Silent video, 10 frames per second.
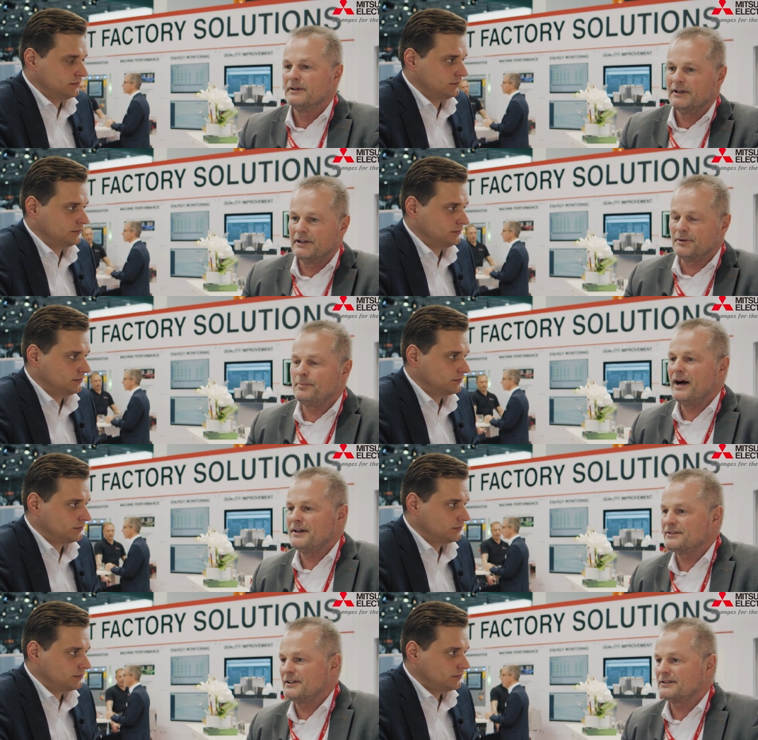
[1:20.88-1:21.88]
Speaker 1: In the
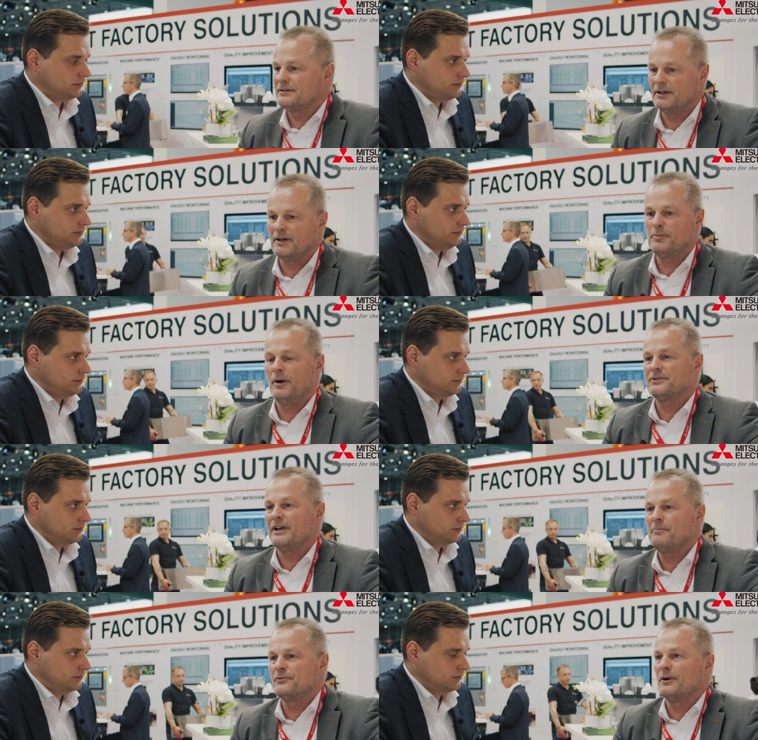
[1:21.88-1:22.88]
past, it uh, pops
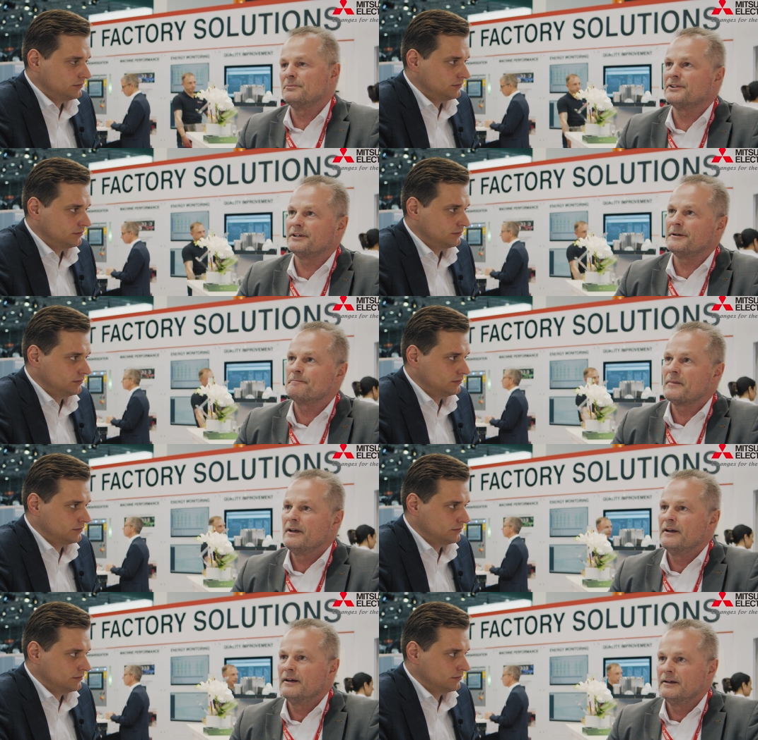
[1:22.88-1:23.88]
up from the
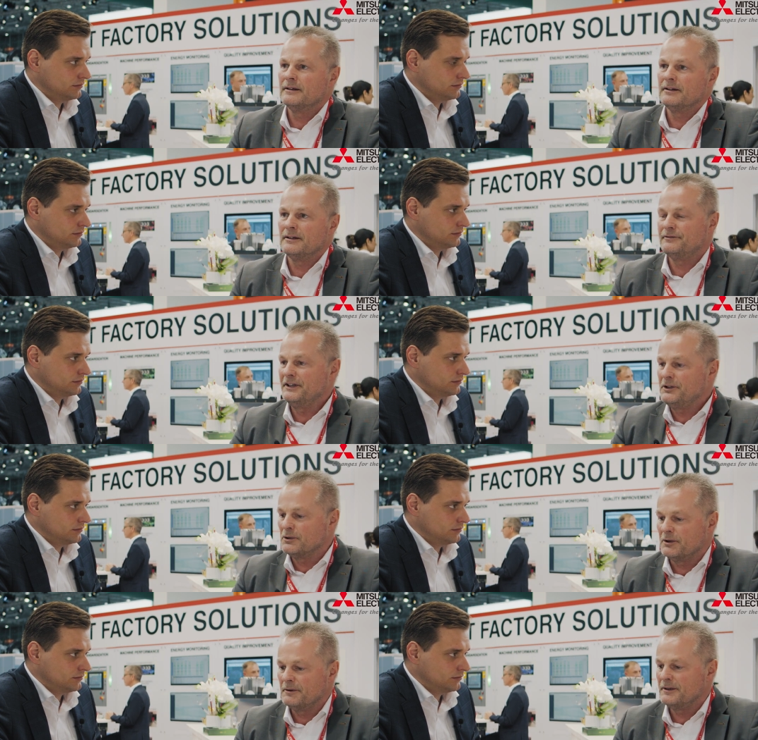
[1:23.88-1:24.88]
uh,
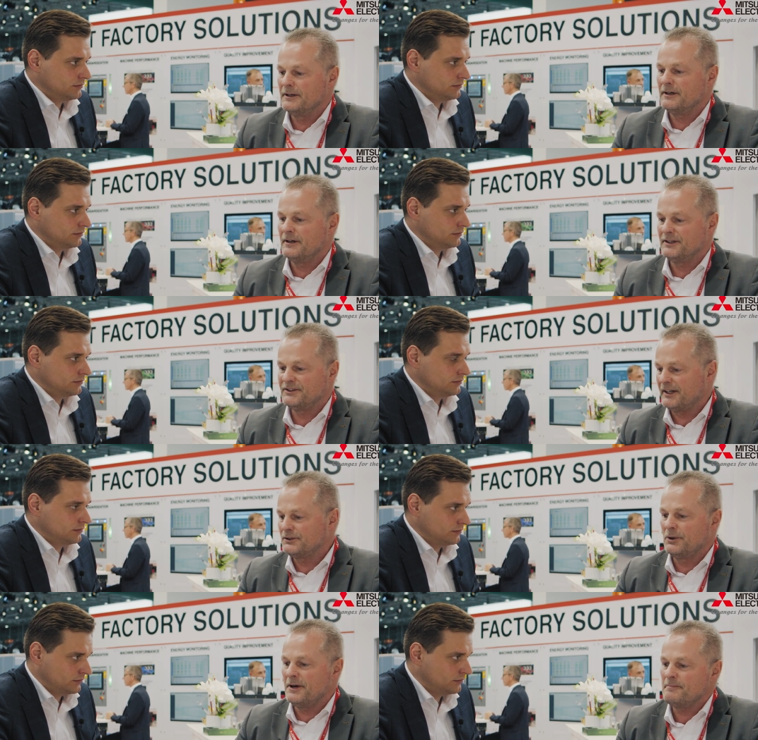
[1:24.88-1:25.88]
video uh,
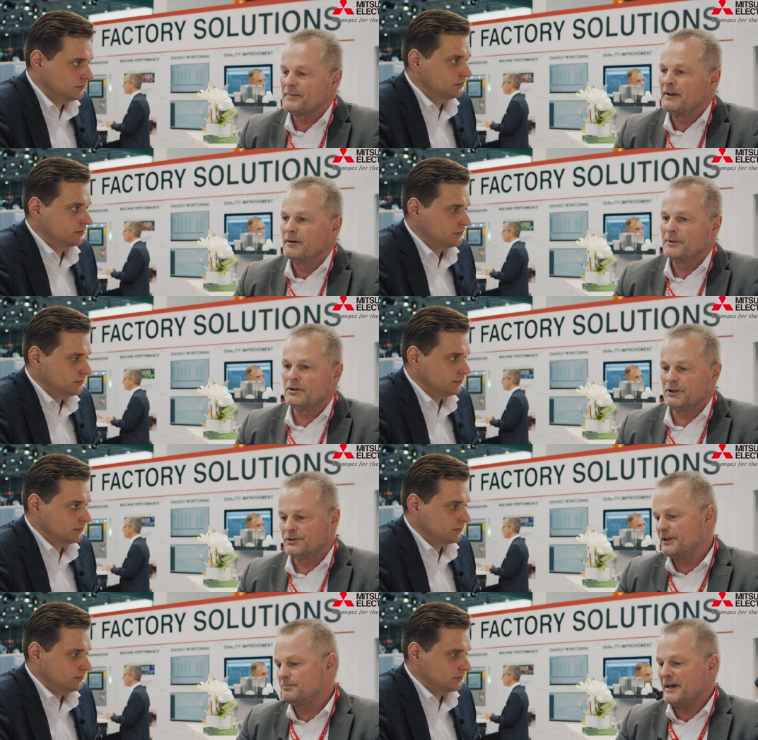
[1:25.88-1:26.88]
sector
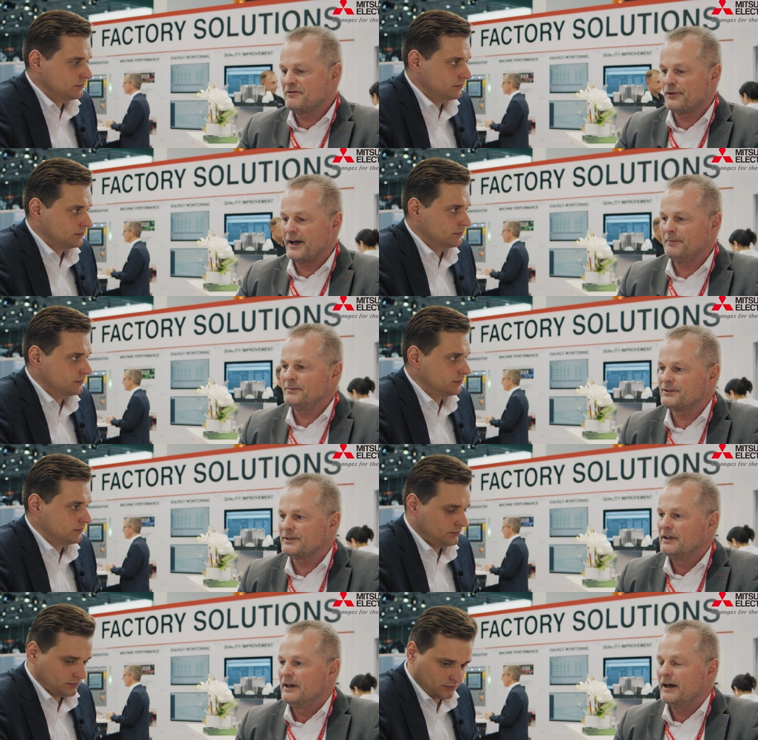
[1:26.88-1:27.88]
because you had big
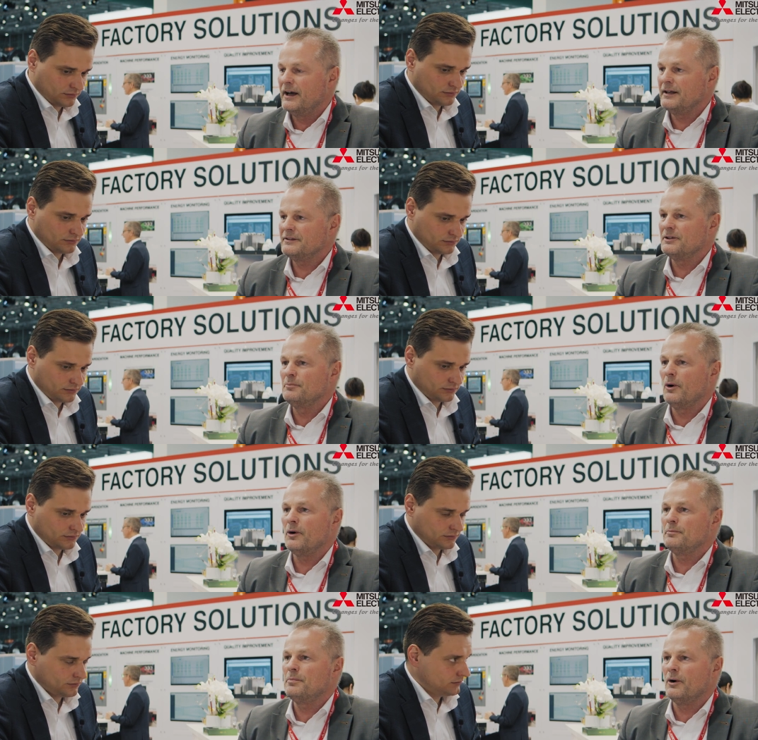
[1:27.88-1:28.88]
frames and the
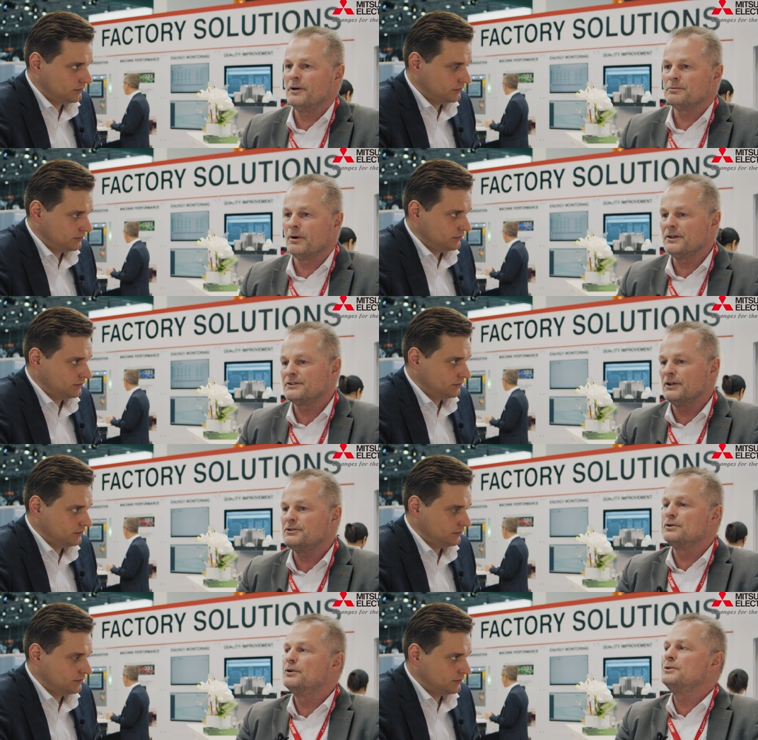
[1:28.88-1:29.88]
important point was
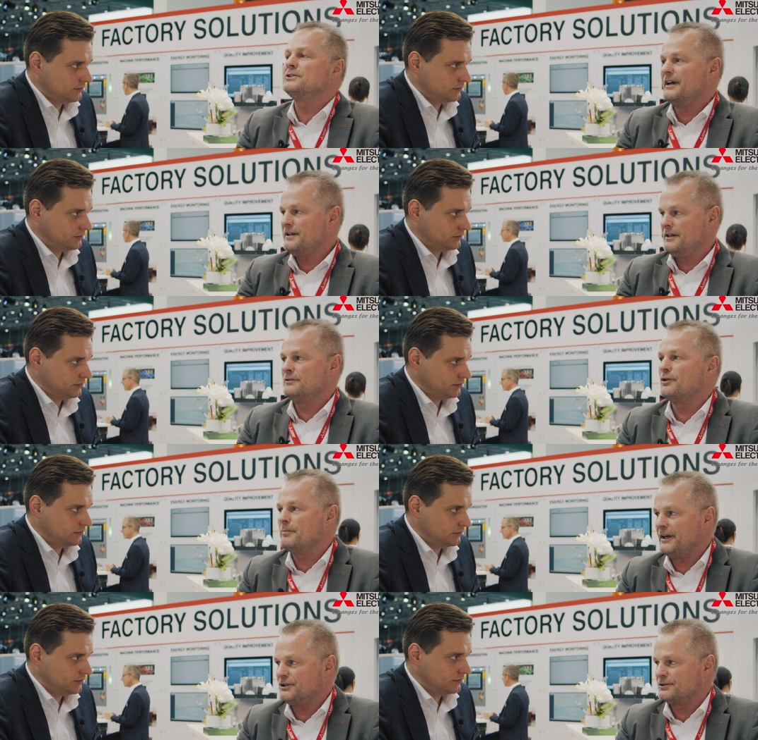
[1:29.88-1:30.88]
not to lose any
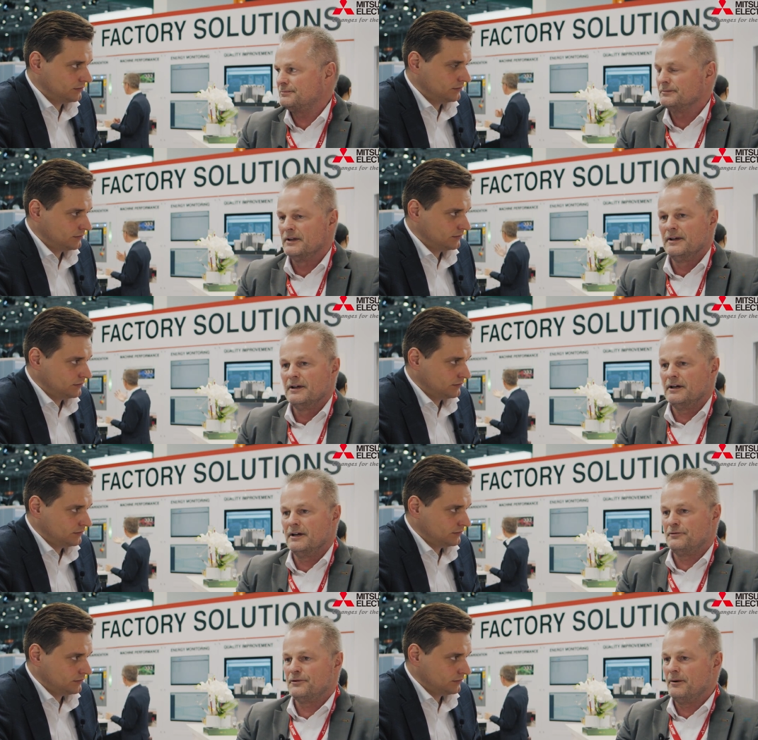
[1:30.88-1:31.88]
information
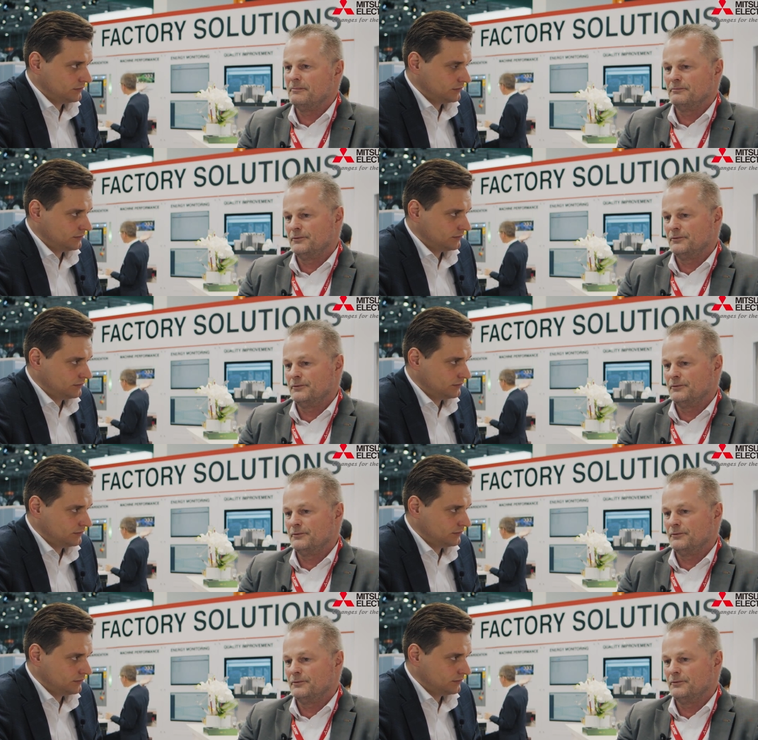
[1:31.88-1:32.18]
uh, from,